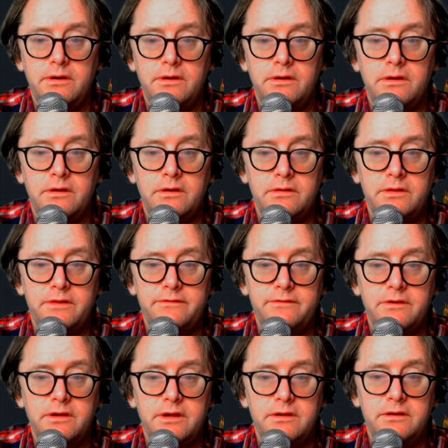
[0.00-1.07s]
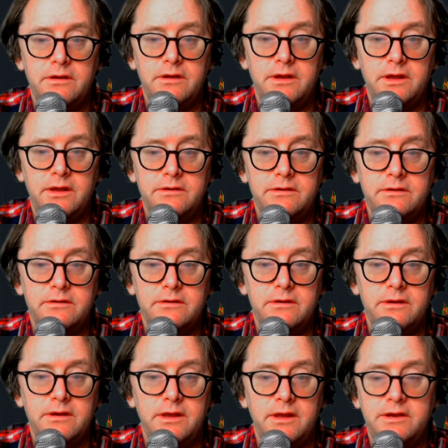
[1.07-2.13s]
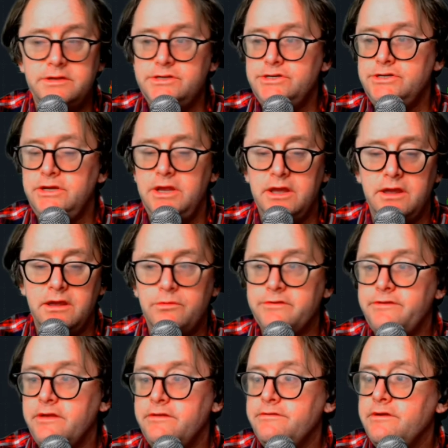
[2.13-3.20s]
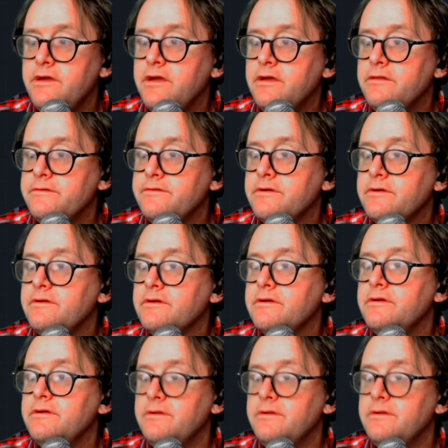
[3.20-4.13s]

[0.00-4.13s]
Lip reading: Let's look at NGA. What's NGA? Let's take a look.